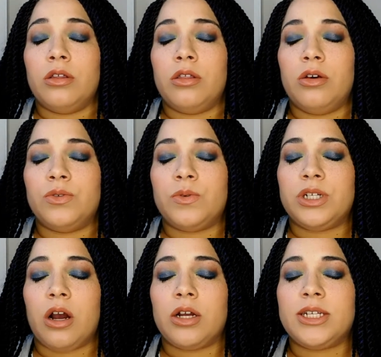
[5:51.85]
Those were
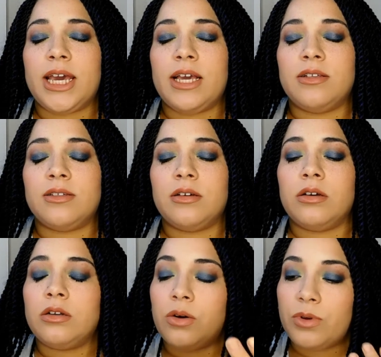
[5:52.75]
dark days.
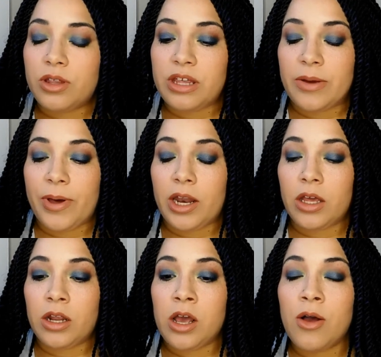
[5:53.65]
I don't want to think about it.
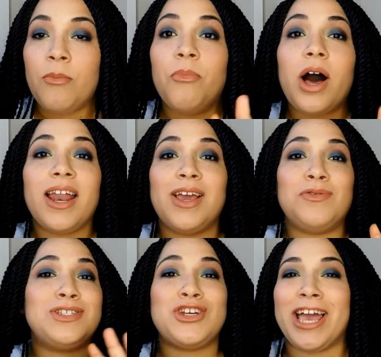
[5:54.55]
But it
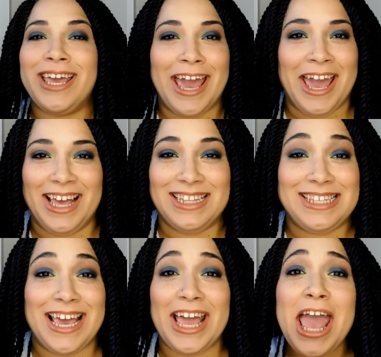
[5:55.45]
was
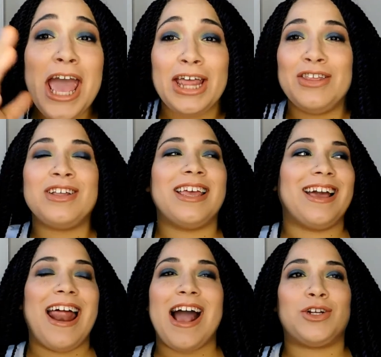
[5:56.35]
gigantic. It looked like
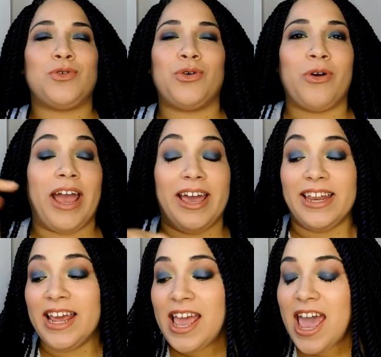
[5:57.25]
an actual
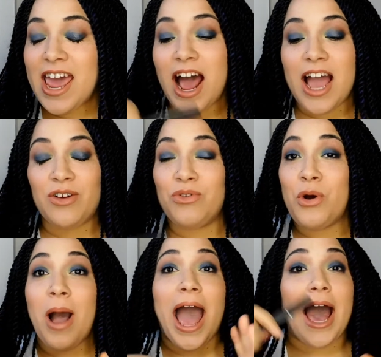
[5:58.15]
crayon, and I don't
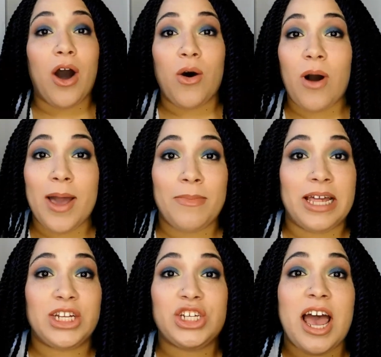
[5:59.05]
know how I
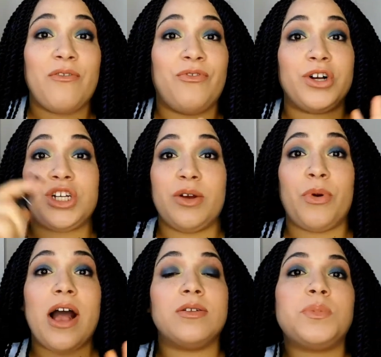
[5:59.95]
managed to have functioning
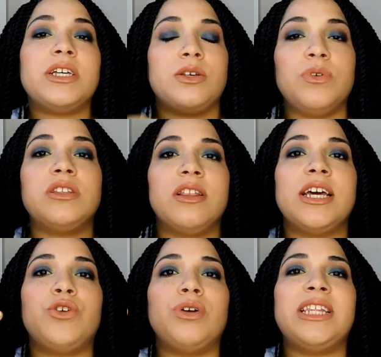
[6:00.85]
brows because it was
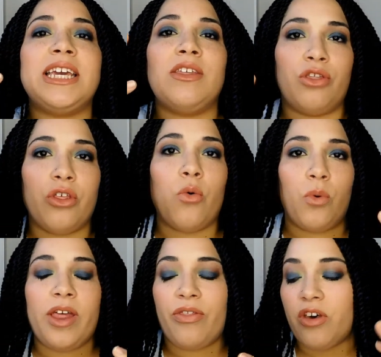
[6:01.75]
literally the
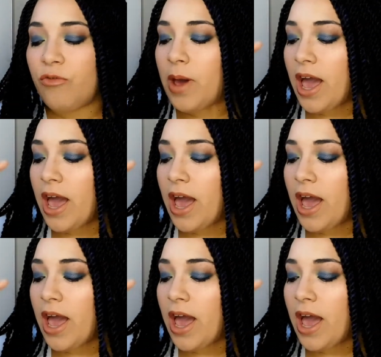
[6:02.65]
width of my